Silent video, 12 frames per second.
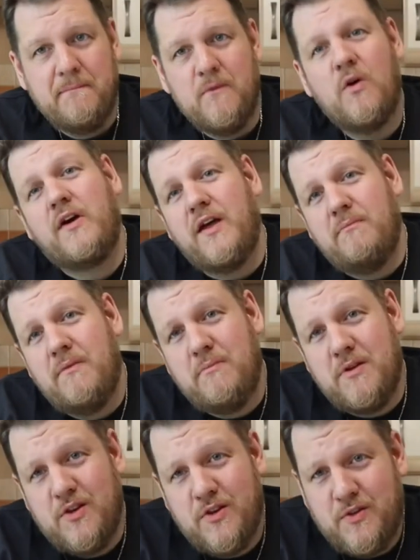Okay,
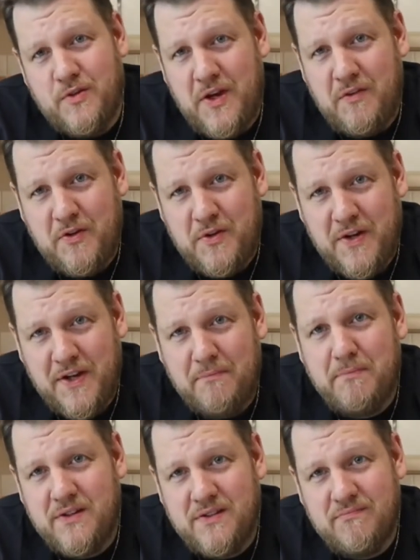maybe not to ever drink,
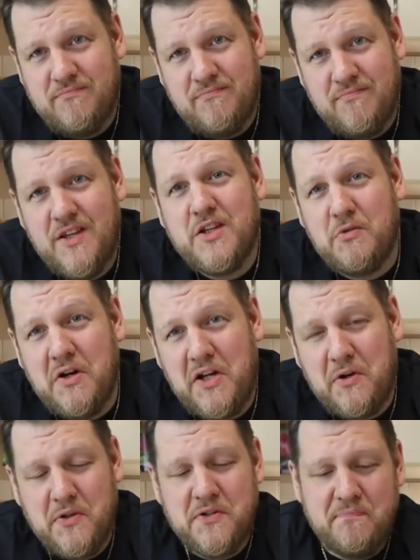but it's really
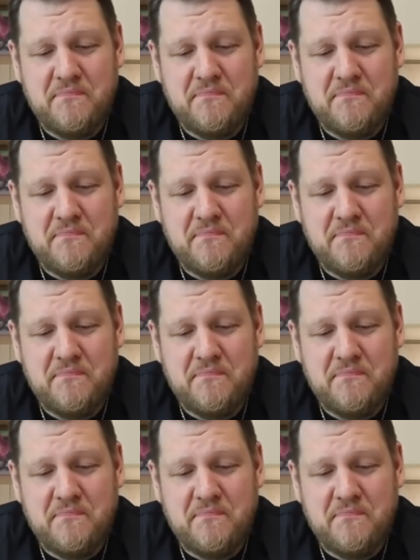good.